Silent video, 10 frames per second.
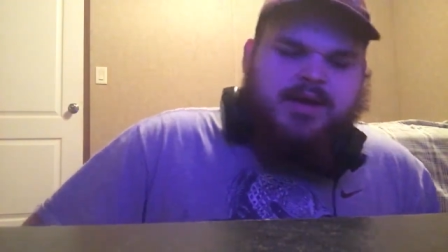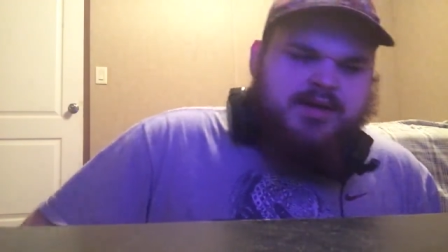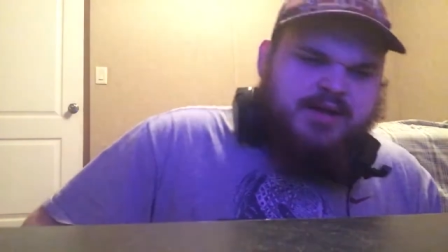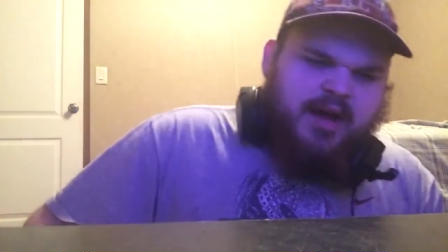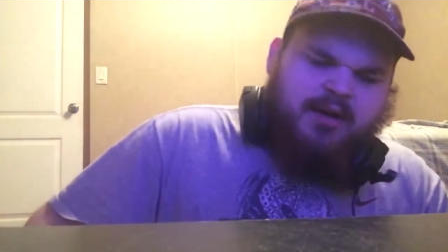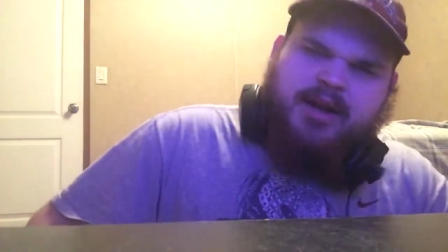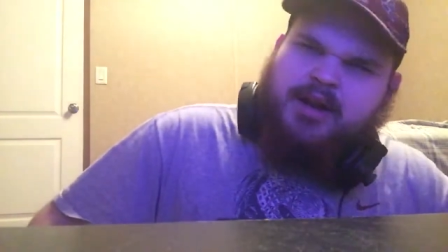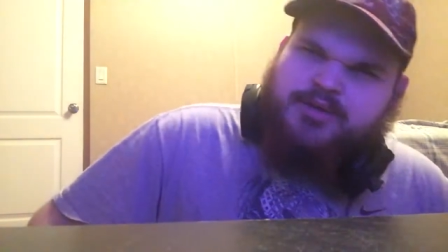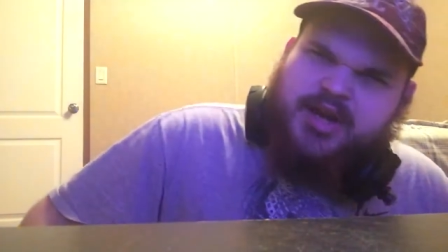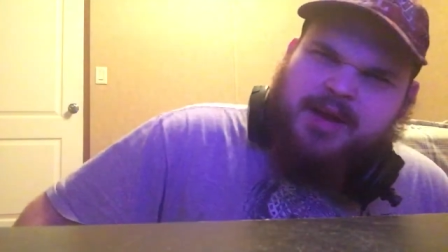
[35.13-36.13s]
See, y'all need to
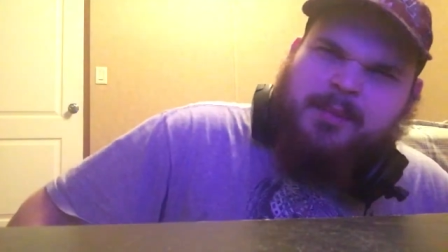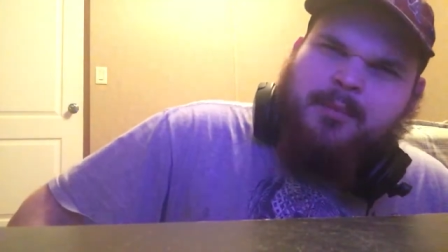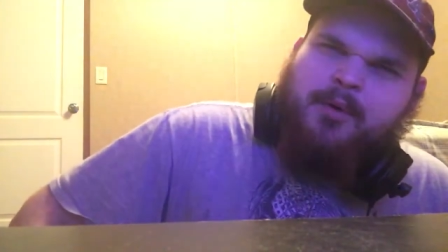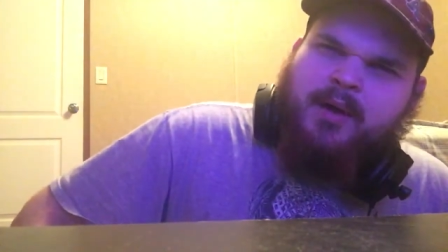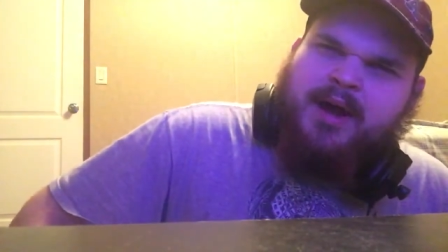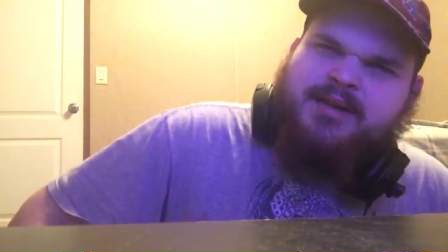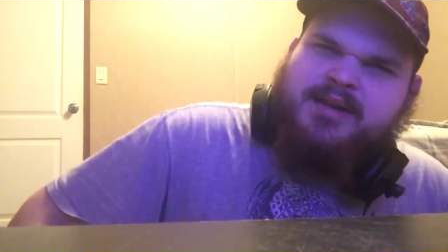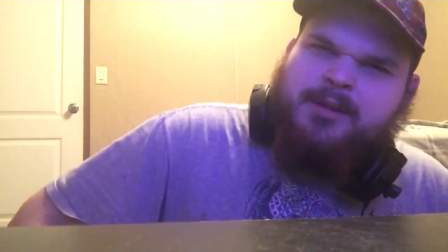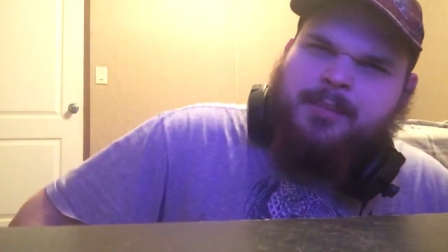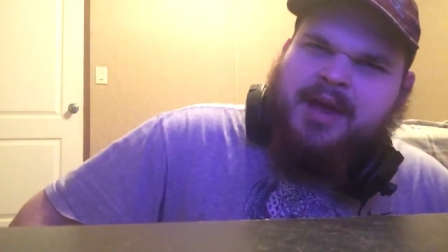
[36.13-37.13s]
go check my boy out,
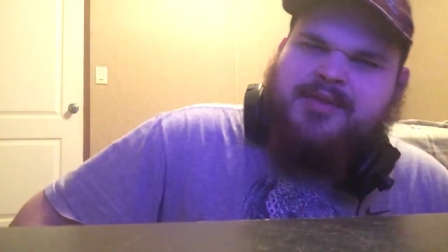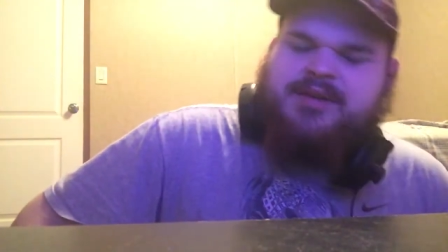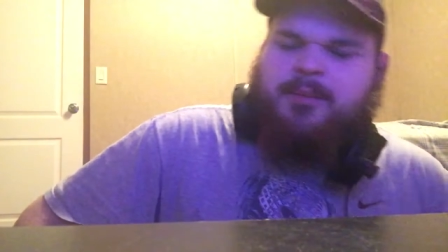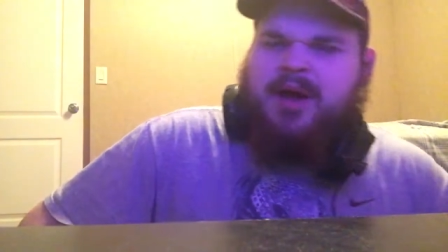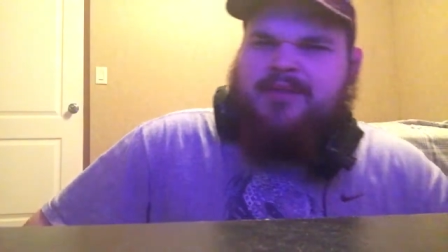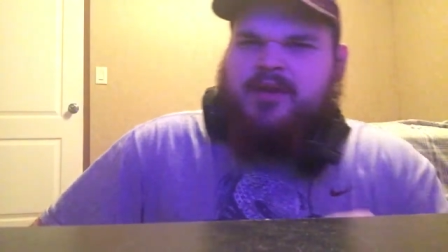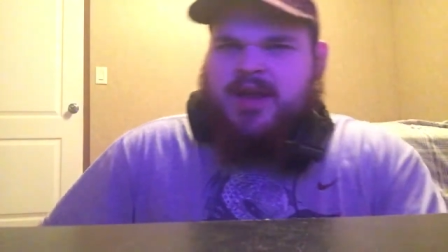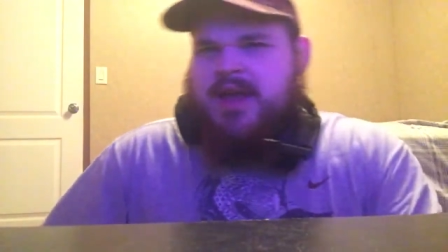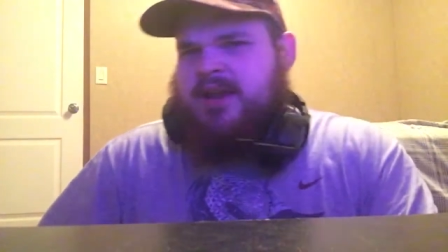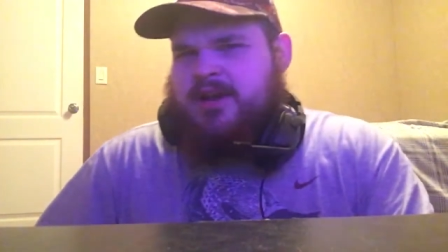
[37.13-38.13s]
Tim Mathis. I'm gonna have the
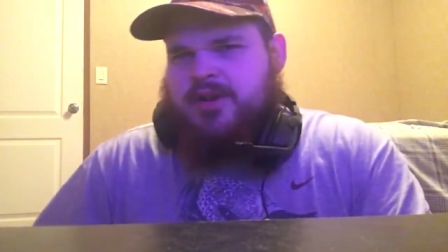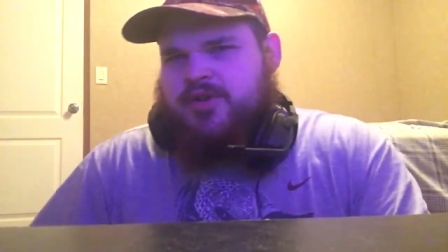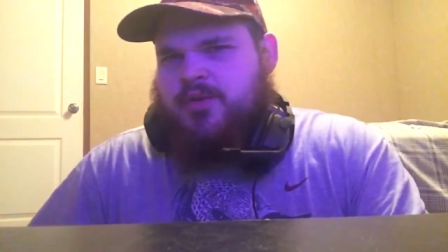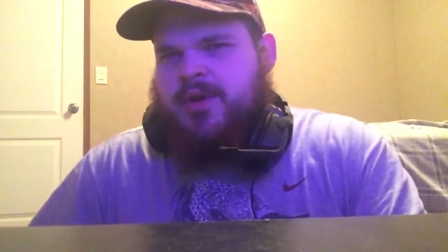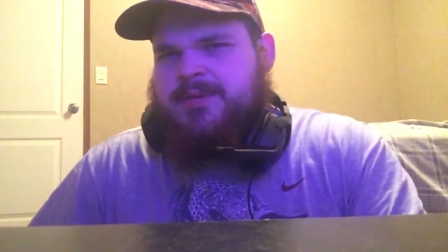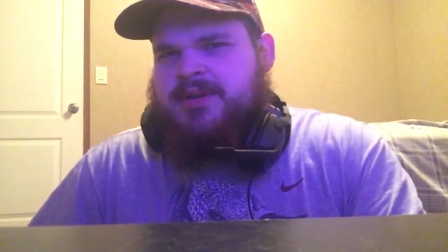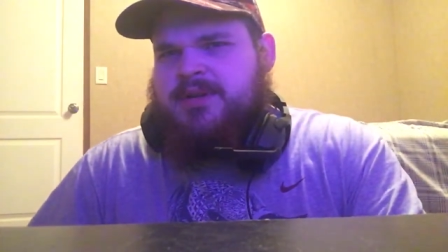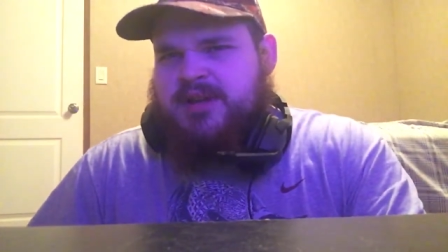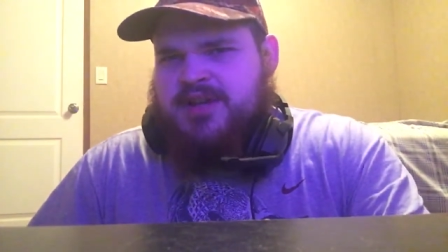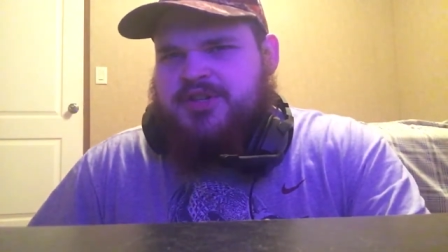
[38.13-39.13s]
link in the description
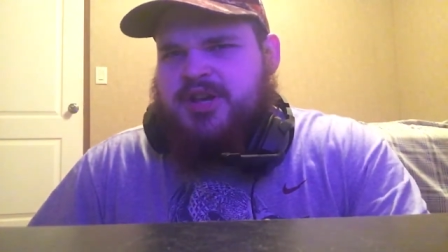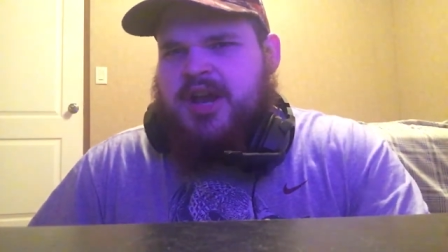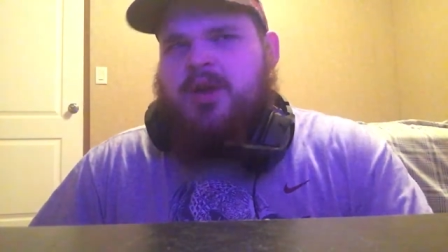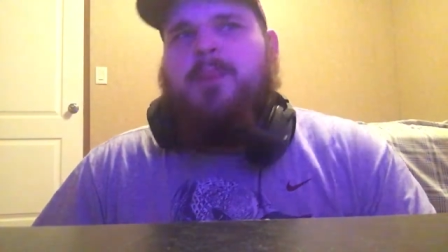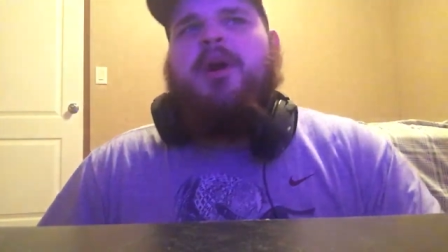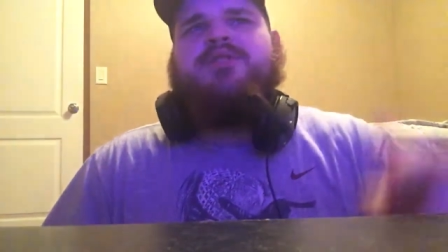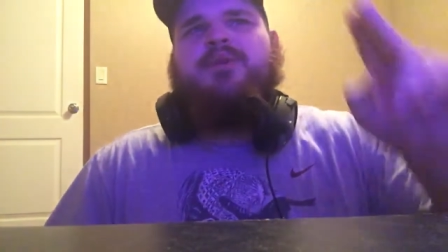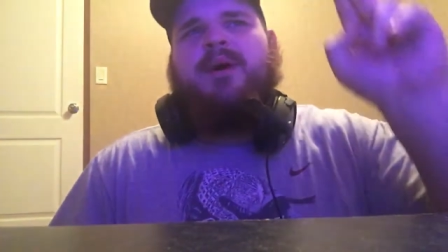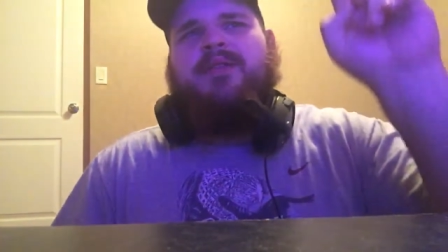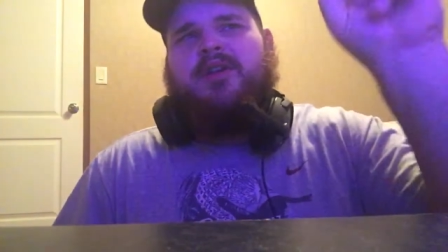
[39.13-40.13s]
to his channel. I'm also
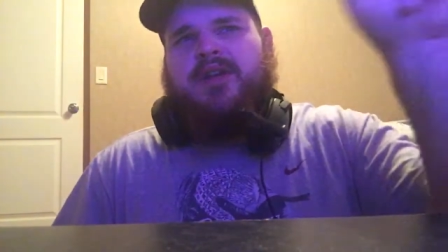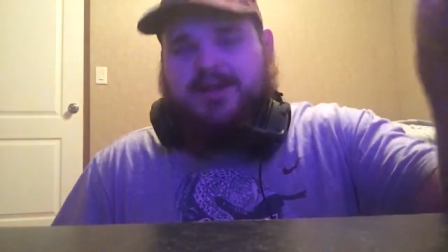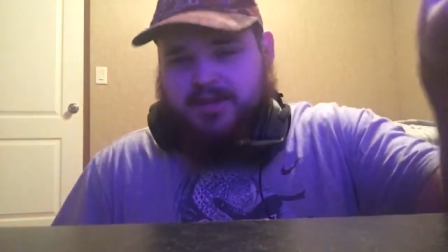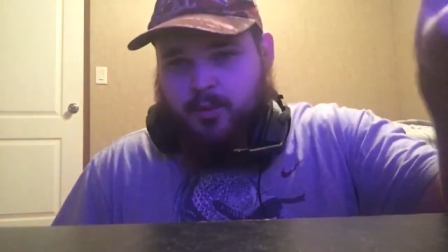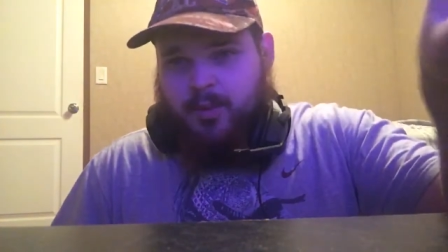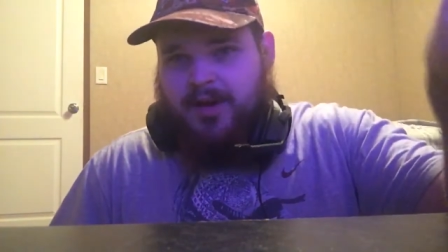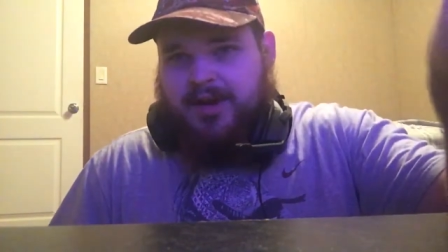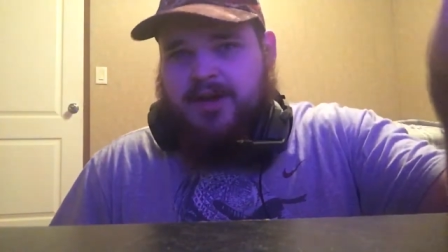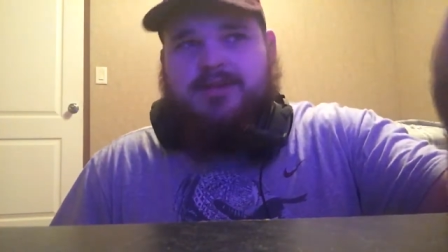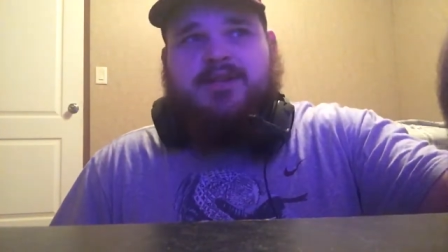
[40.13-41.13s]
gonna have the link to the Willie
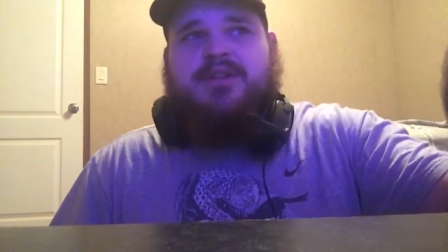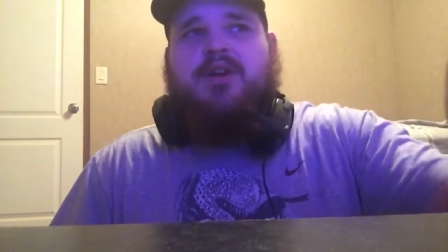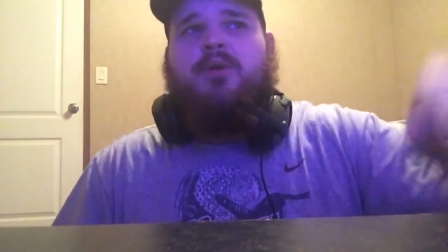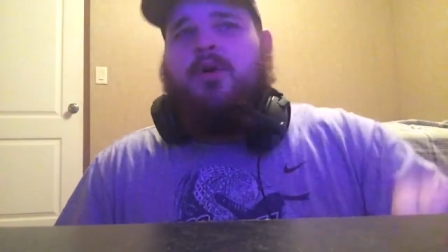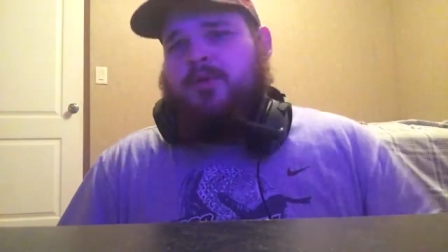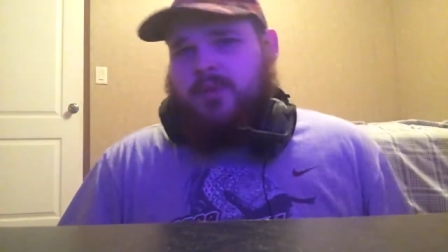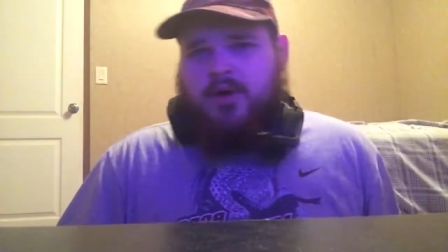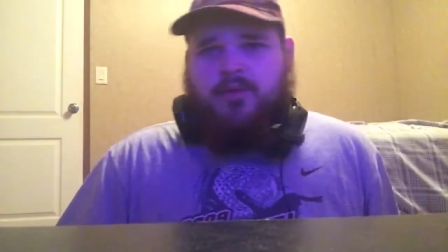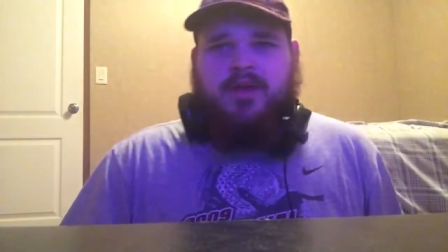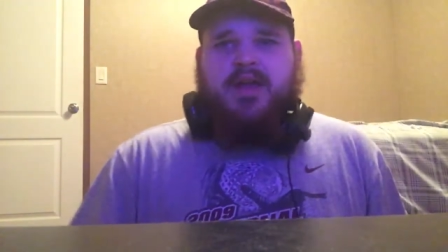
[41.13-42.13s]
Nelson song on the
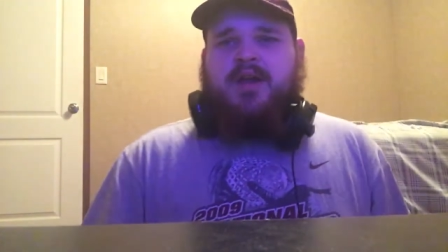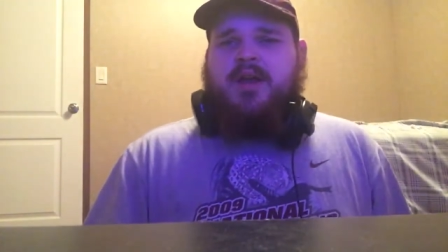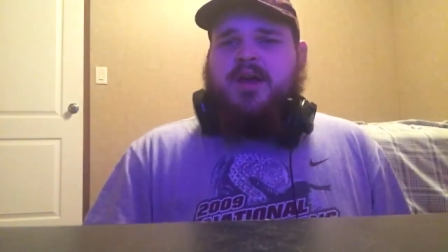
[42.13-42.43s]
road again.